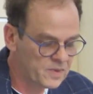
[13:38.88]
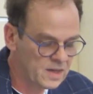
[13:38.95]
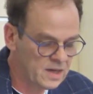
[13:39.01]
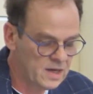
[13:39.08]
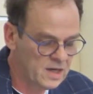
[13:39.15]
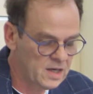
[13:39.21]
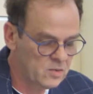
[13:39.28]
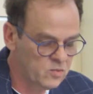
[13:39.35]

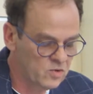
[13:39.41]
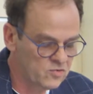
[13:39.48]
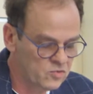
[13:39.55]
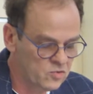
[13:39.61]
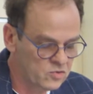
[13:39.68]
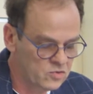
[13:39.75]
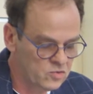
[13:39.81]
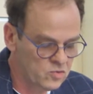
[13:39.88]
It was
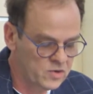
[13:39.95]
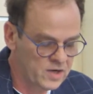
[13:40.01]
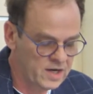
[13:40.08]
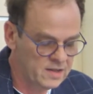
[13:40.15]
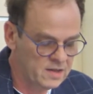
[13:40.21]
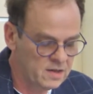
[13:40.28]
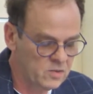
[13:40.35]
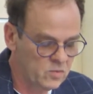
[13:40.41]

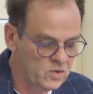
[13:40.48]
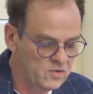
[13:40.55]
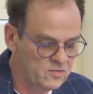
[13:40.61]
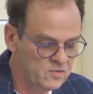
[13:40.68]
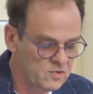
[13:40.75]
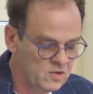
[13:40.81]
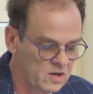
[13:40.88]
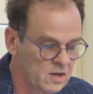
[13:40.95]
together
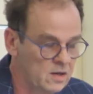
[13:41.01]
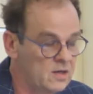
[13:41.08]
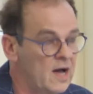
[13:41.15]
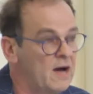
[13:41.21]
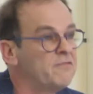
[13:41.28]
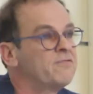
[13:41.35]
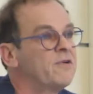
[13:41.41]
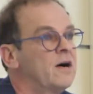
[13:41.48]
with
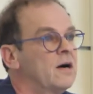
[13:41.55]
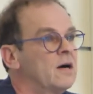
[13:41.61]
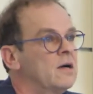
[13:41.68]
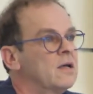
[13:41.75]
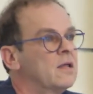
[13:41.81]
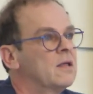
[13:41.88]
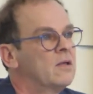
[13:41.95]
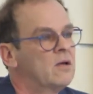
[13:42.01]
Yafa,
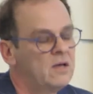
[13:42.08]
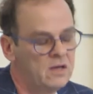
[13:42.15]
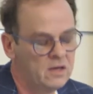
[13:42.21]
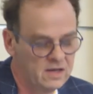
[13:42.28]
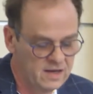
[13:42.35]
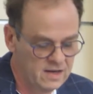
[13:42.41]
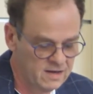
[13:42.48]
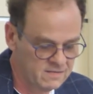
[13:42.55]

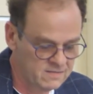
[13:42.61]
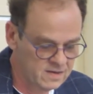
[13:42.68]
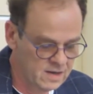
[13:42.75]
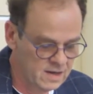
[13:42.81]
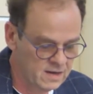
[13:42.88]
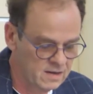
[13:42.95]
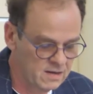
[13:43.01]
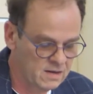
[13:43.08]
he is
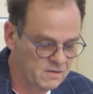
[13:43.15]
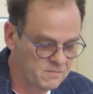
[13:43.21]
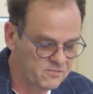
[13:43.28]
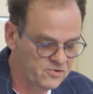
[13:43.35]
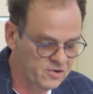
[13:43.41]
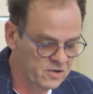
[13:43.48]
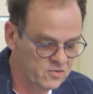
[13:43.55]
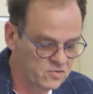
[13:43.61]
the
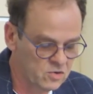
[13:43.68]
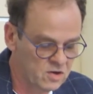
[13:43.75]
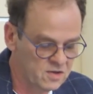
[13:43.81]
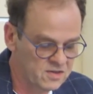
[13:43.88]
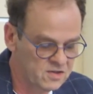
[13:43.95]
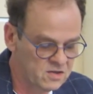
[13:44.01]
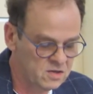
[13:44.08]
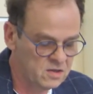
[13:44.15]
first
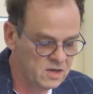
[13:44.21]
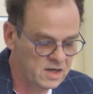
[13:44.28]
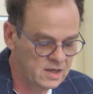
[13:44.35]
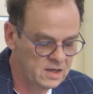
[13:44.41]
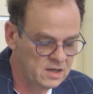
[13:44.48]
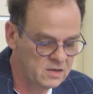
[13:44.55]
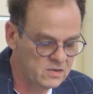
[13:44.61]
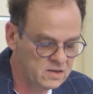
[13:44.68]
author
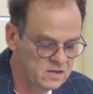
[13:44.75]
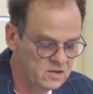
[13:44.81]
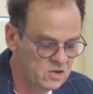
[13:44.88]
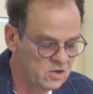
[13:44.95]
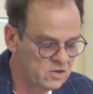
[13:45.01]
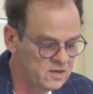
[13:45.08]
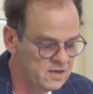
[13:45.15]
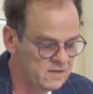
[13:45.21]
here at the
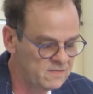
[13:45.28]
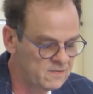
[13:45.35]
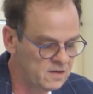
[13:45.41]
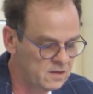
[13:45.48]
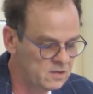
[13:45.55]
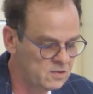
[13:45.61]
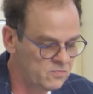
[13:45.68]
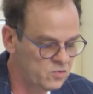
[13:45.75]
audience,
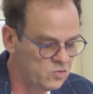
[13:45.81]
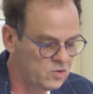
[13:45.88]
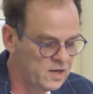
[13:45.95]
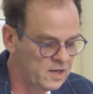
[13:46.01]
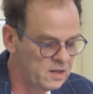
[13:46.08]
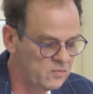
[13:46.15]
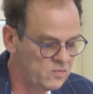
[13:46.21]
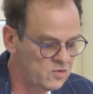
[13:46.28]
and
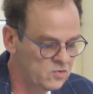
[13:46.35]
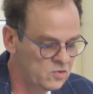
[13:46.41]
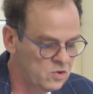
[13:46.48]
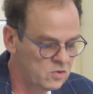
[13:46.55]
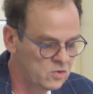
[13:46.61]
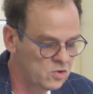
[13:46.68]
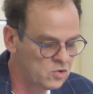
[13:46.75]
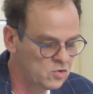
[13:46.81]
together with
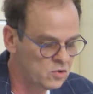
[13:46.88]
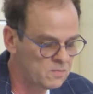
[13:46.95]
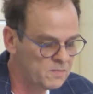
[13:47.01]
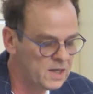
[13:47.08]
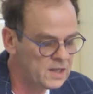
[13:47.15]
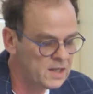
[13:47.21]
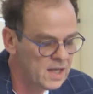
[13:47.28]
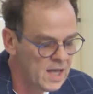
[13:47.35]
Corey
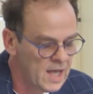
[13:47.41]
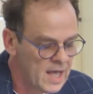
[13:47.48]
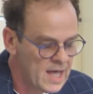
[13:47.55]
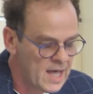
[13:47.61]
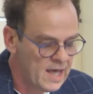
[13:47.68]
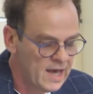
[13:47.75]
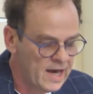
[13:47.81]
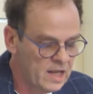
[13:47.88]
Schulman.
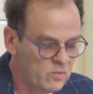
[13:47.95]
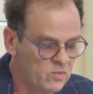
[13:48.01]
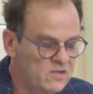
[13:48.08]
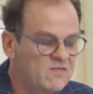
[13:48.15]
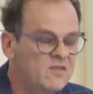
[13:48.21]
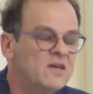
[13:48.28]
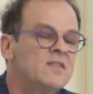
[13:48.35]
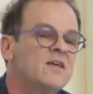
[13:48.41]
And we
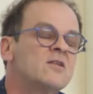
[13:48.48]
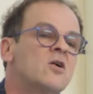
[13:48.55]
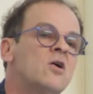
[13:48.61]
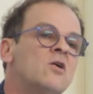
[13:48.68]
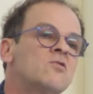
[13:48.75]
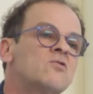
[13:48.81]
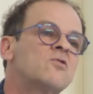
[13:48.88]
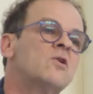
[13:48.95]
see that
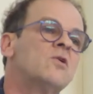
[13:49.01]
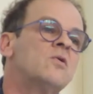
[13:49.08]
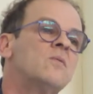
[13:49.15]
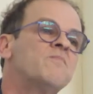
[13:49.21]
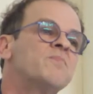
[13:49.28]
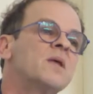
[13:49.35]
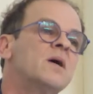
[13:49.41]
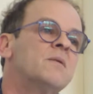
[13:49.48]

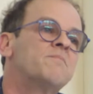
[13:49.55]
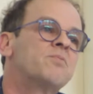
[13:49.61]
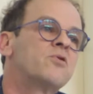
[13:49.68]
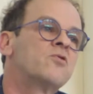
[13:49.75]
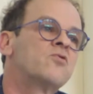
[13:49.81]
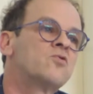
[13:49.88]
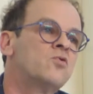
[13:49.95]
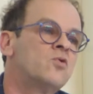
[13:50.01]
also
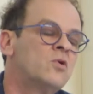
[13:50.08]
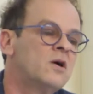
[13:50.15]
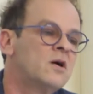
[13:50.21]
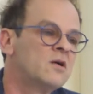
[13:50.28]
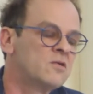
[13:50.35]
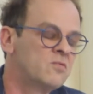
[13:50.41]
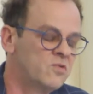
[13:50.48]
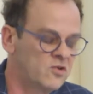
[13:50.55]

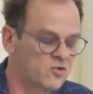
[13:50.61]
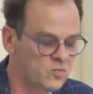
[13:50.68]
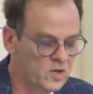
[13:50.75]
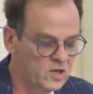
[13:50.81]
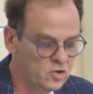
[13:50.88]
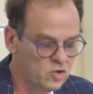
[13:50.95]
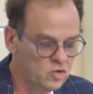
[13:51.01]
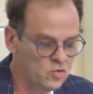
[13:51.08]
preschoolers with
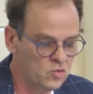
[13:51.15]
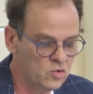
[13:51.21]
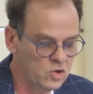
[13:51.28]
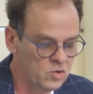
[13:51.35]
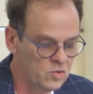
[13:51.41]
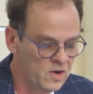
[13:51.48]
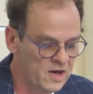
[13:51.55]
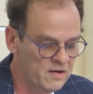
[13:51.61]

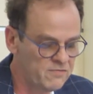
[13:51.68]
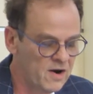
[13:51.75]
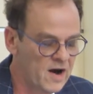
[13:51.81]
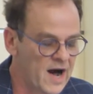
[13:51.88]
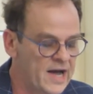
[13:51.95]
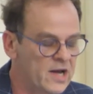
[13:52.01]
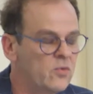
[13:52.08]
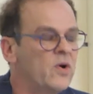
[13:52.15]
22q have
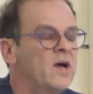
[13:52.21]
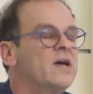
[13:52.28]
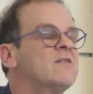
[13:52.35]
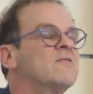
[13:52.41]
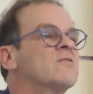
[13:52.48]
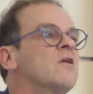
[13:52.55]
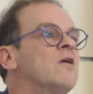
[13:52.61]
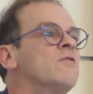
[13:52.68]
high
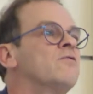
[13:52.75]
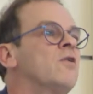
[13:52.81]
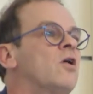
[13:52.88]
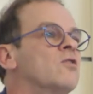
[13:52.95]
rates of